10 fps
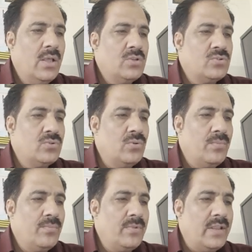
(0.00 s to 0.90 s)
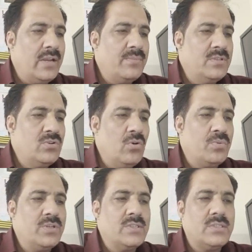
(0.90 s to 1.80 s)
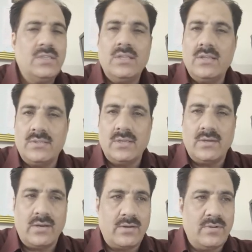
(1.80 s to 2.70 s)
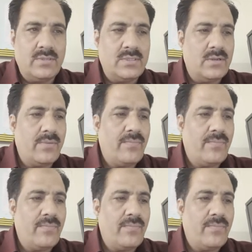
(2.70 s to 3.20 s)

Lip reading: So that means the option C is the correct answer.